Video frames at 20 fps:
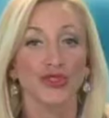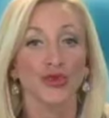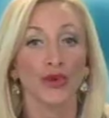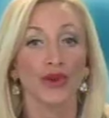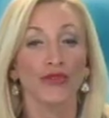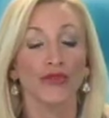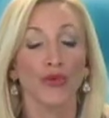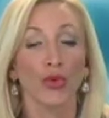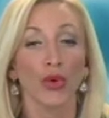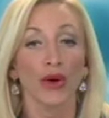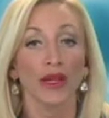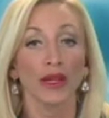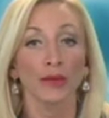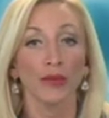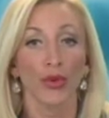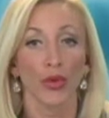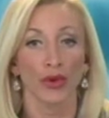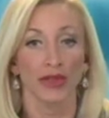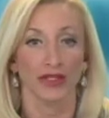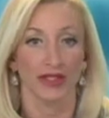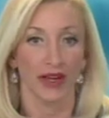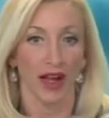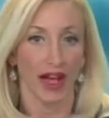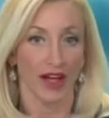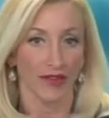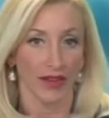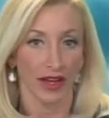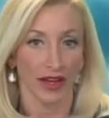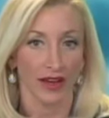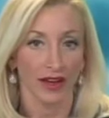To avoid poison
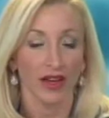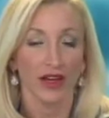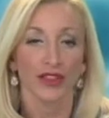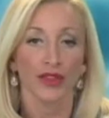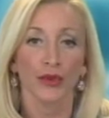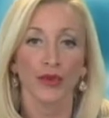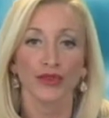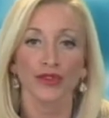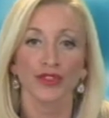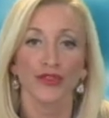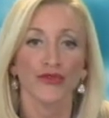ivy, the most